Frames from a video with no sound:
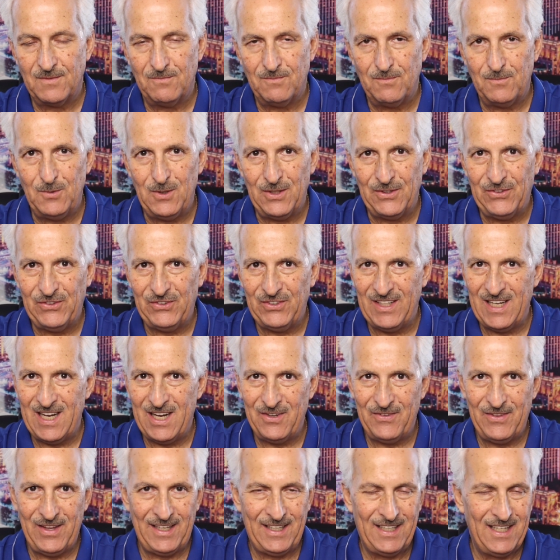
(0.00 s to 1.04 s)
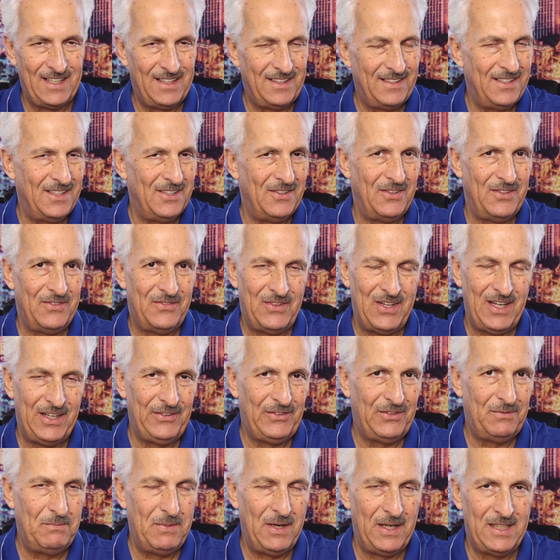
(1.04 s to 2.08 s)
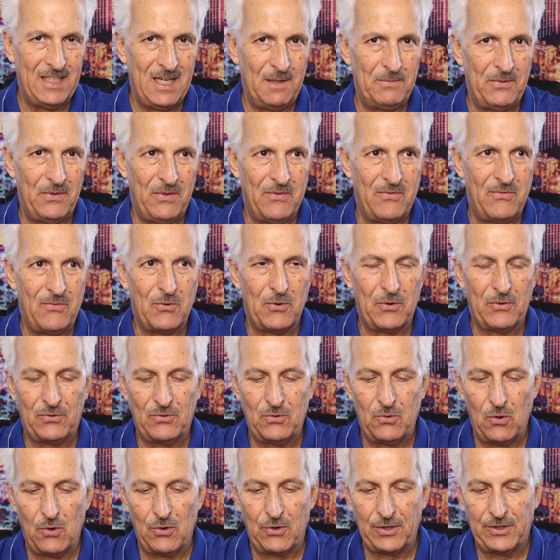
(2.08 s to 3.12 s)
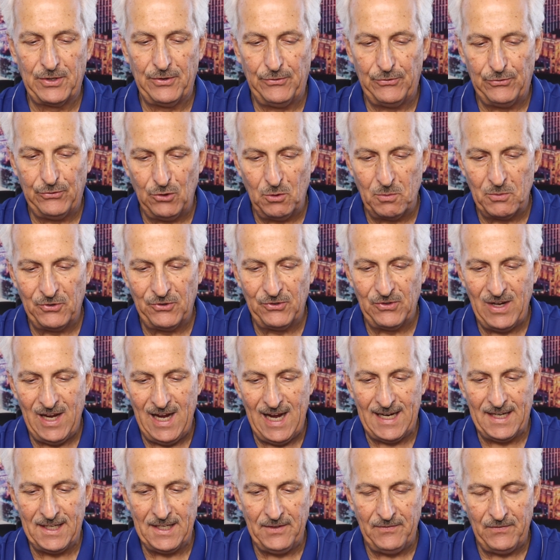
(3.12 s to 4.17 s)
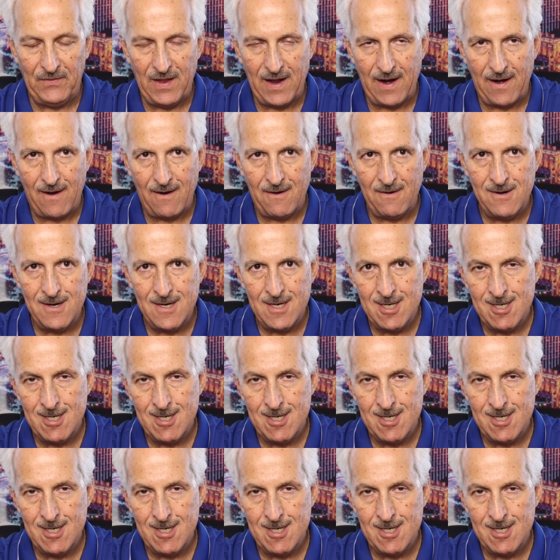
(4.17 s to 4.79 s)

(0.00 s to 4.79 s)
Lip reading: Let's see how they get, you know, things pick up in the fourth quarter. Consumers are hanging in there.